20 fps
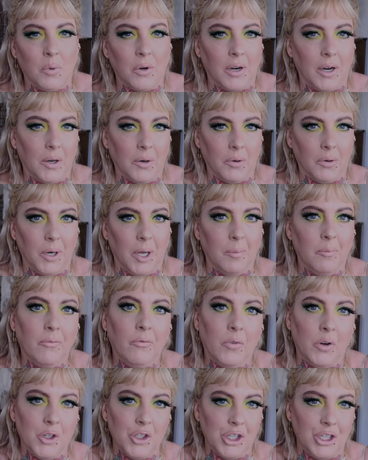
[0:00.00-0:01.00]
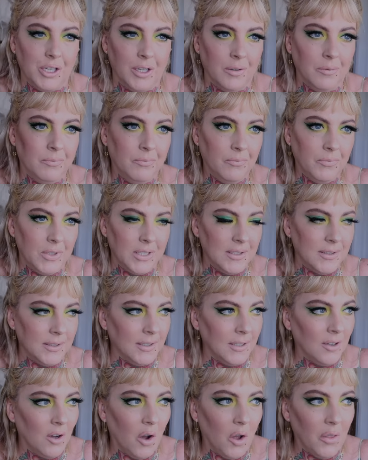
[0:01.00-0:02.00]
where I grew up, Virginia,
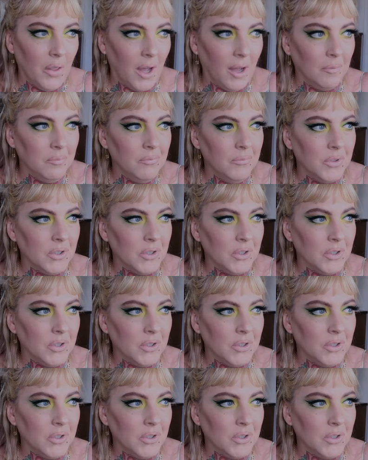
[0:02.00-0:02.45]
DC, all that.